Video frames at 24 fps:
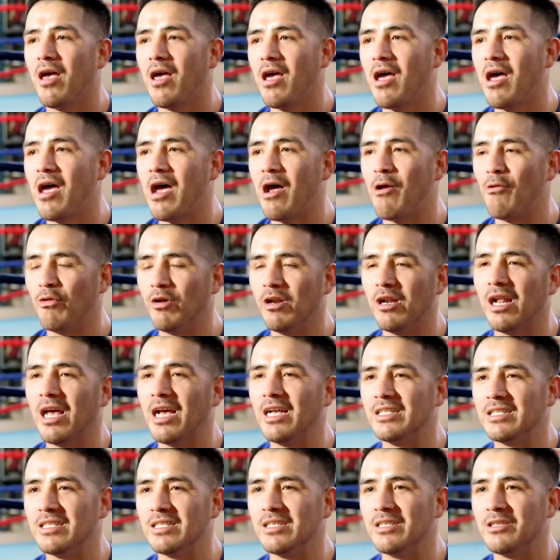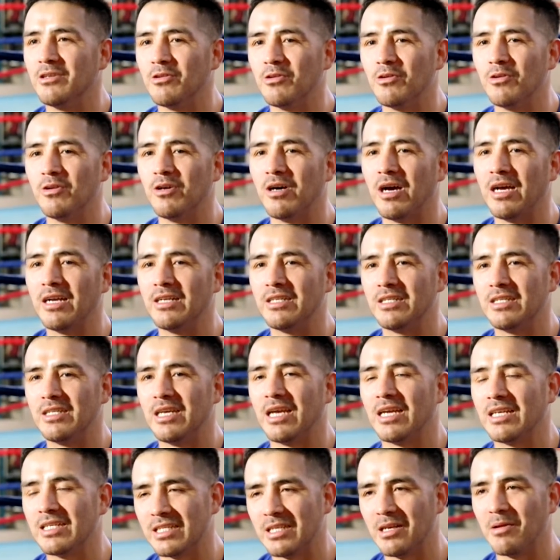I realize that, you know, I
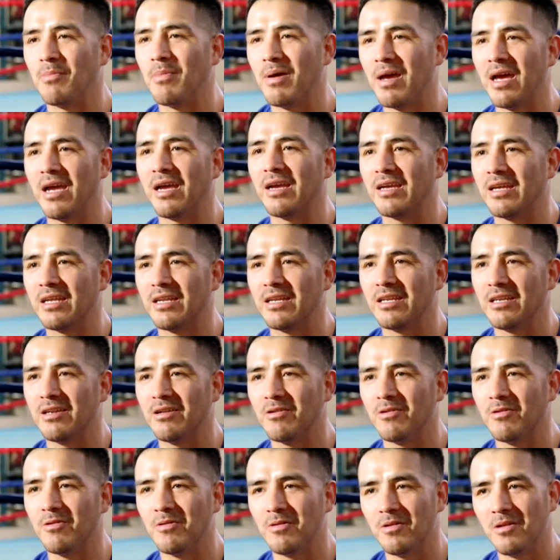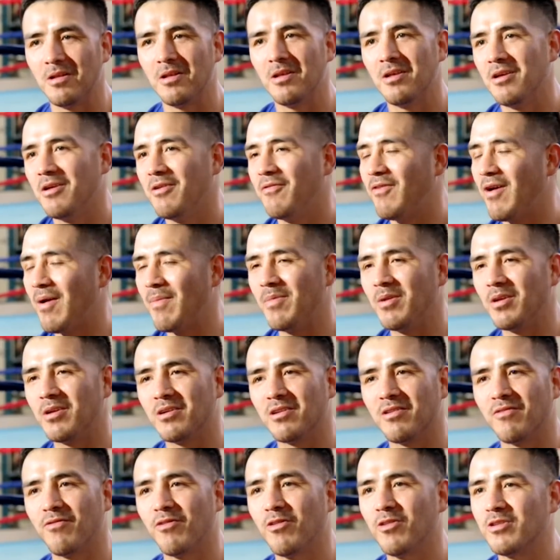take a step back and, you know, family
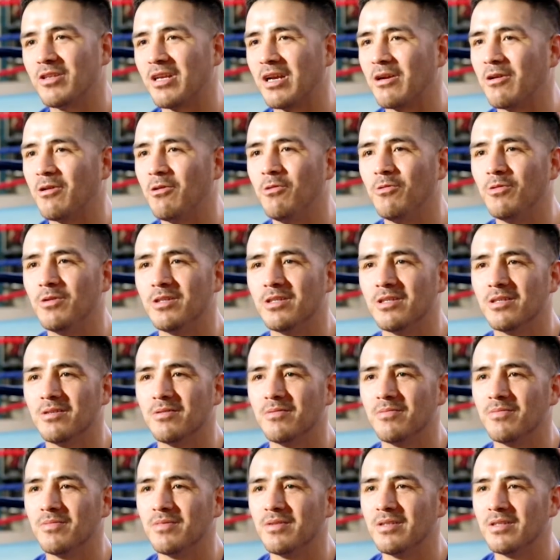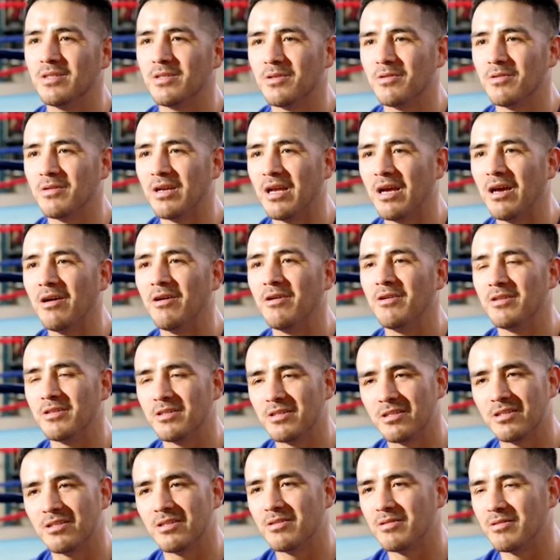comes first, like always. And so now
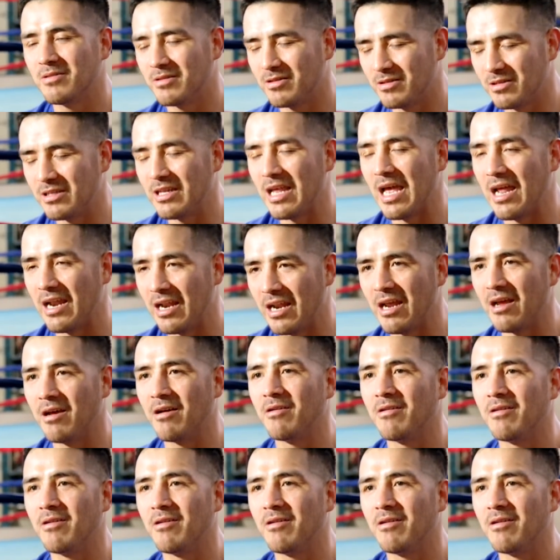it's that now.